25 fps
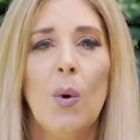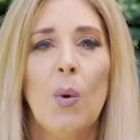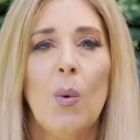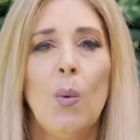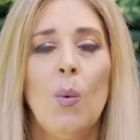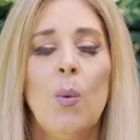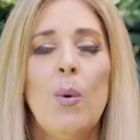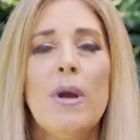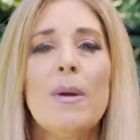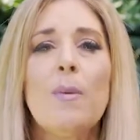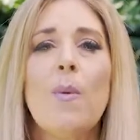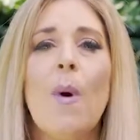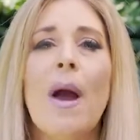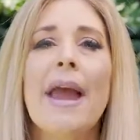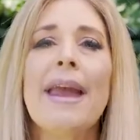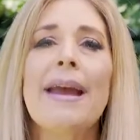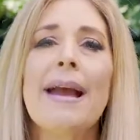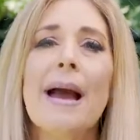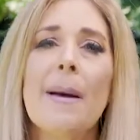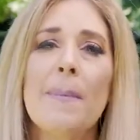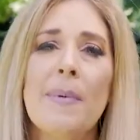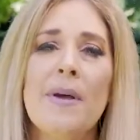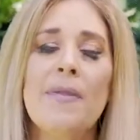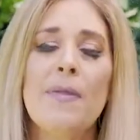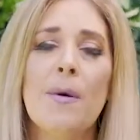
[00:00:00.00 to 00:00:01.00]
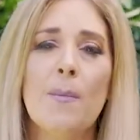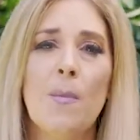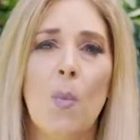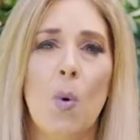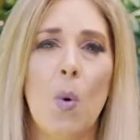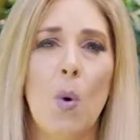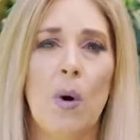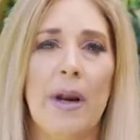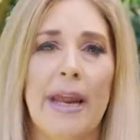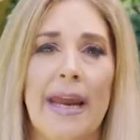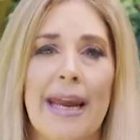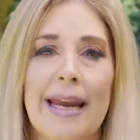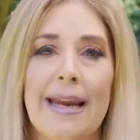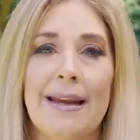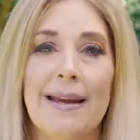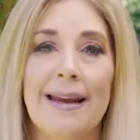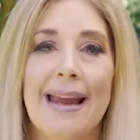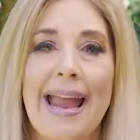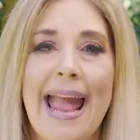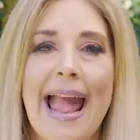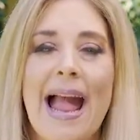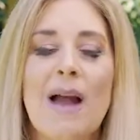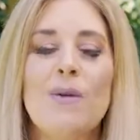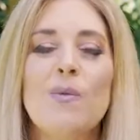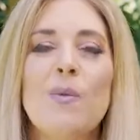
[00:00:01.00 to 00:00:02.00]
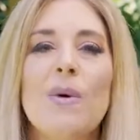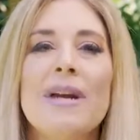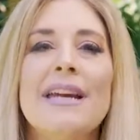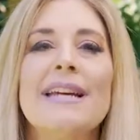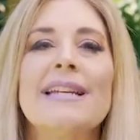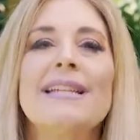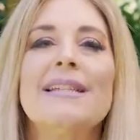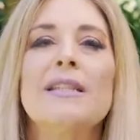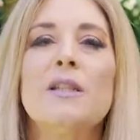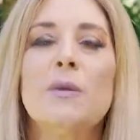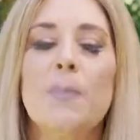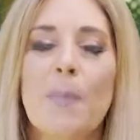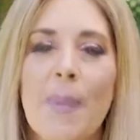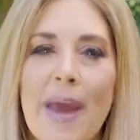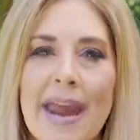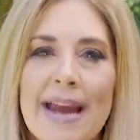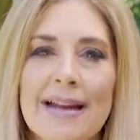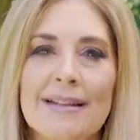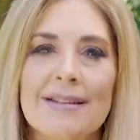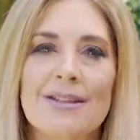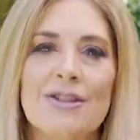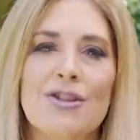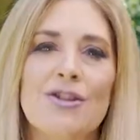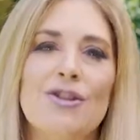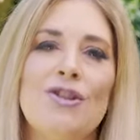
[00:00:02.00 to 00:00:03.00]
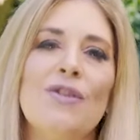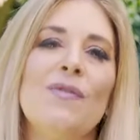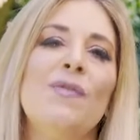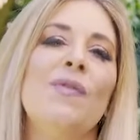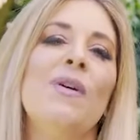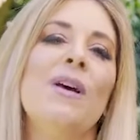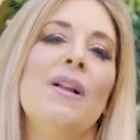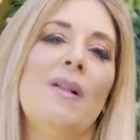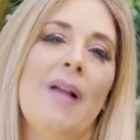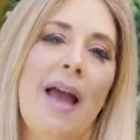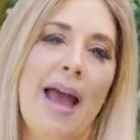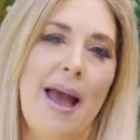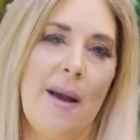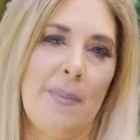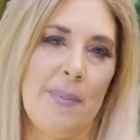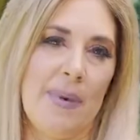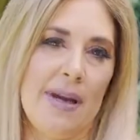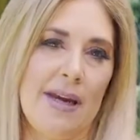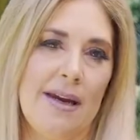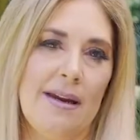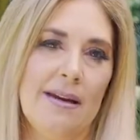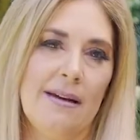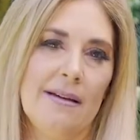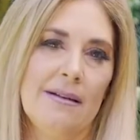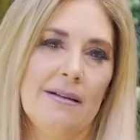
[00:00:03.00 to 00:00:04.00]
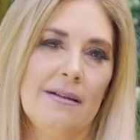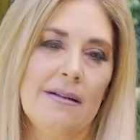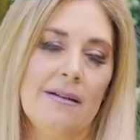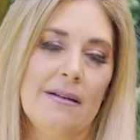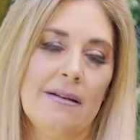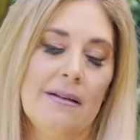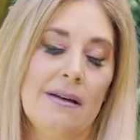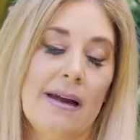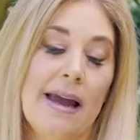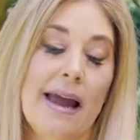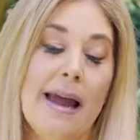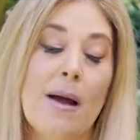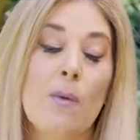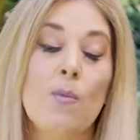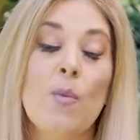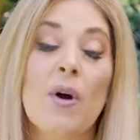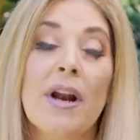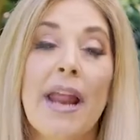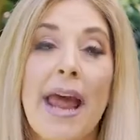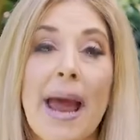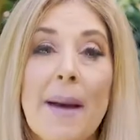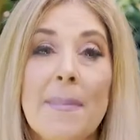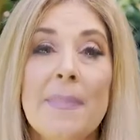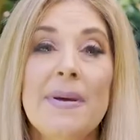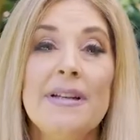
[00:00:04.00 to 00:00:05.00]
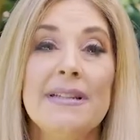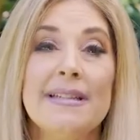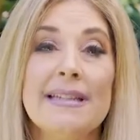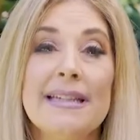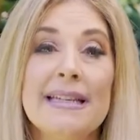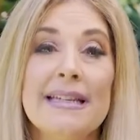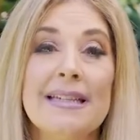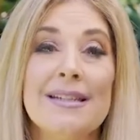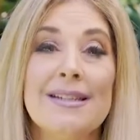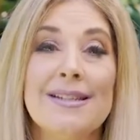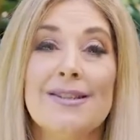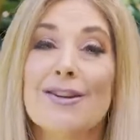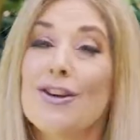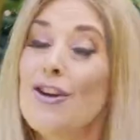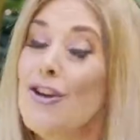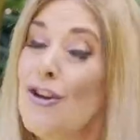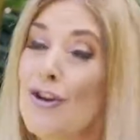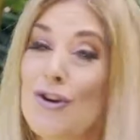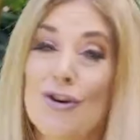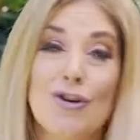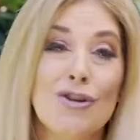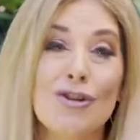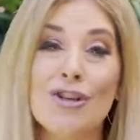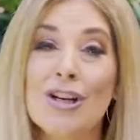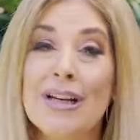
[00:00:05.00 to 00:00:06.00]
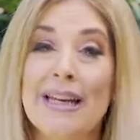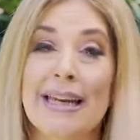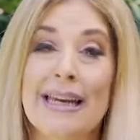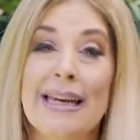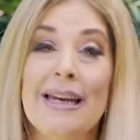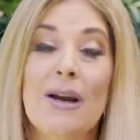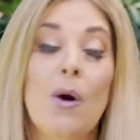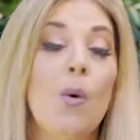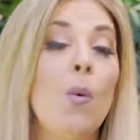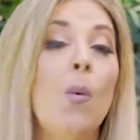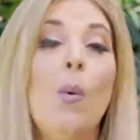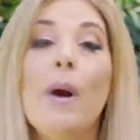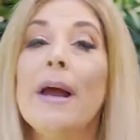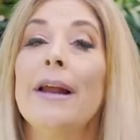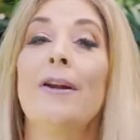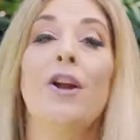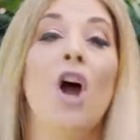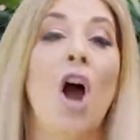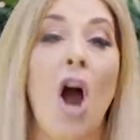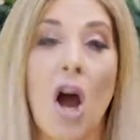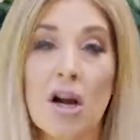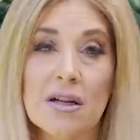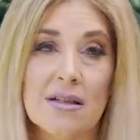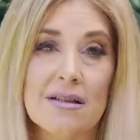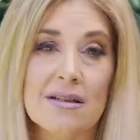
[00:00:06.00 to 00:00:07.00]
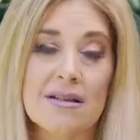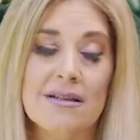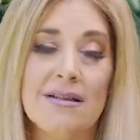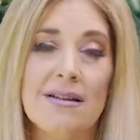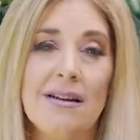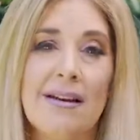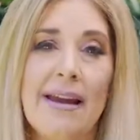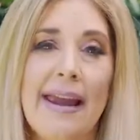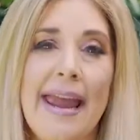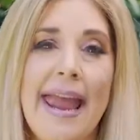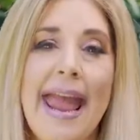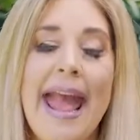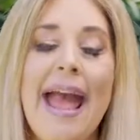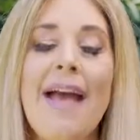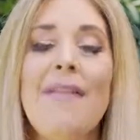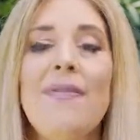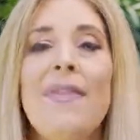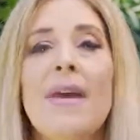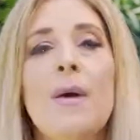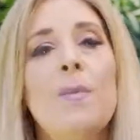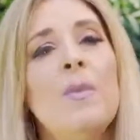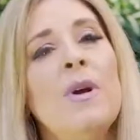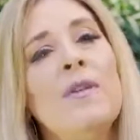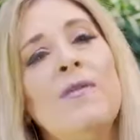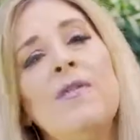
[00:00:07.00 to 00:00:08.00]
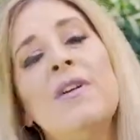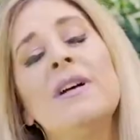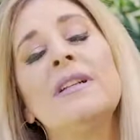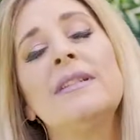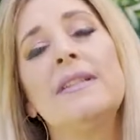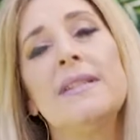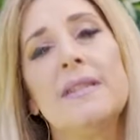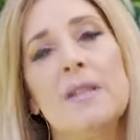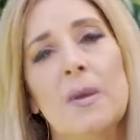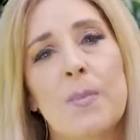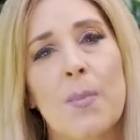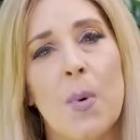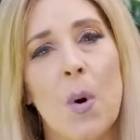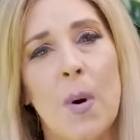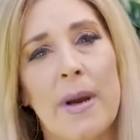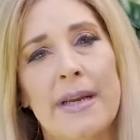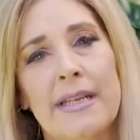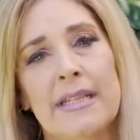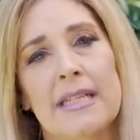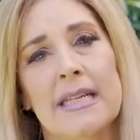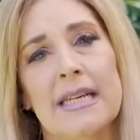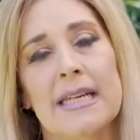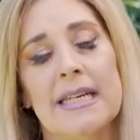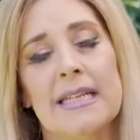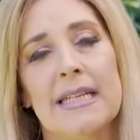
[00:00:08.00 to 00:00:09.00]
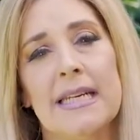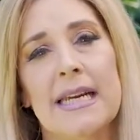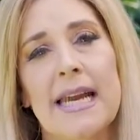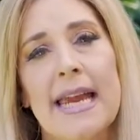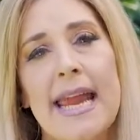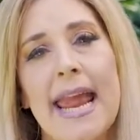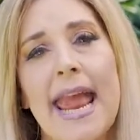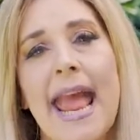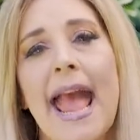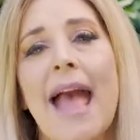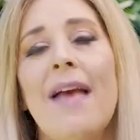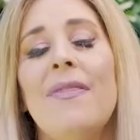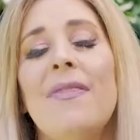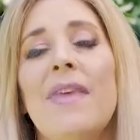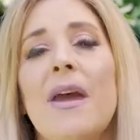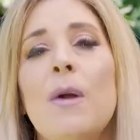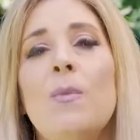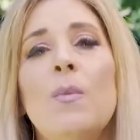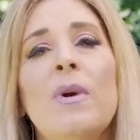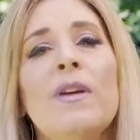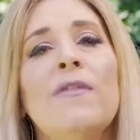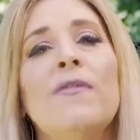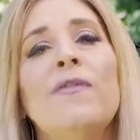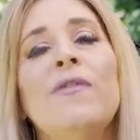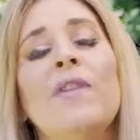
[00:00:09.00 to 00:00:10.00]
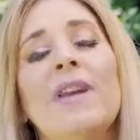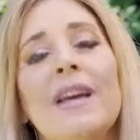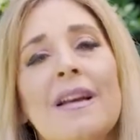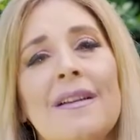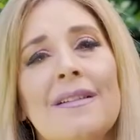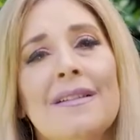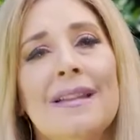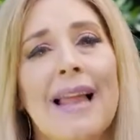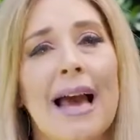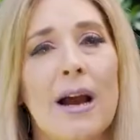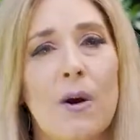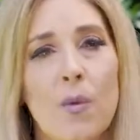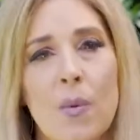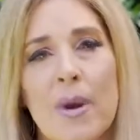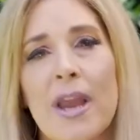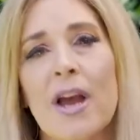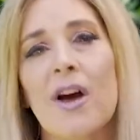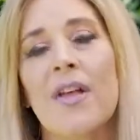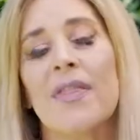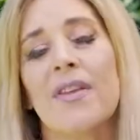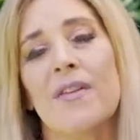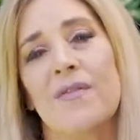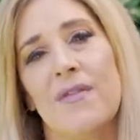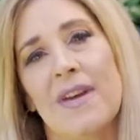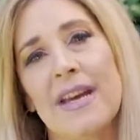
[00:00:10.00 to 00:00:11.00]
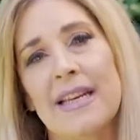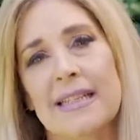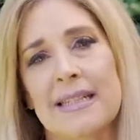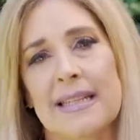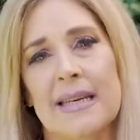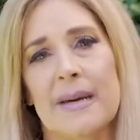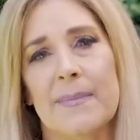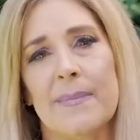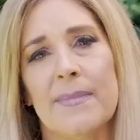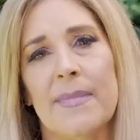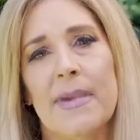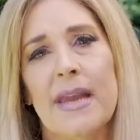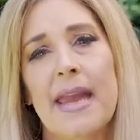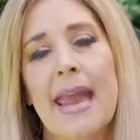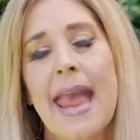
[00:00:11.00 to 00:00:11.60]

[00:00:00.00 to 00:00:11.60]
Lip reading: We wake up in the morning and we expect to feel happy. And what happens is, usually, we're not. And then we feel disappointed. And then we feel like we are the victim.